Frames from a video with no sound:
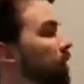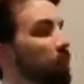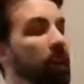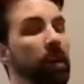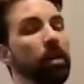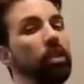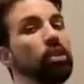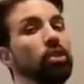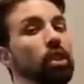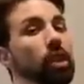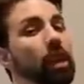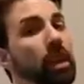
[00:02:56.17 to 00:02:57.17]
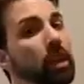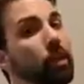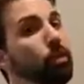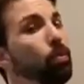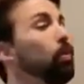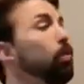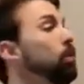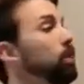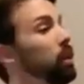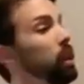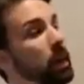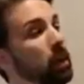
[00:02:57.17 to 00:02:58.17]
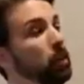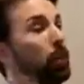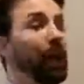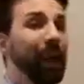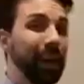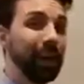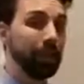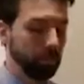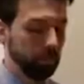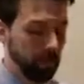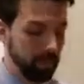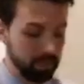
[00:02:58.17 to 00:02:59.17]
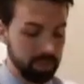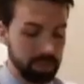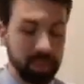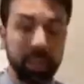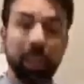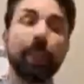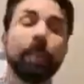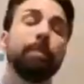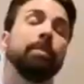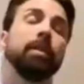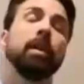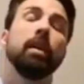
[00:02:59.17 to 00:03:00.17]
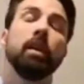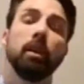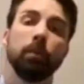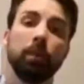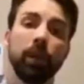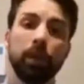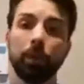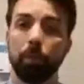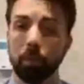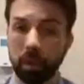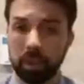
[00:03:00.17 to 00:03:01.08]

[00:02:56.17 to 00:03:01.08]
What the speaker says: and they are trying to pull your head back as best they can. But in the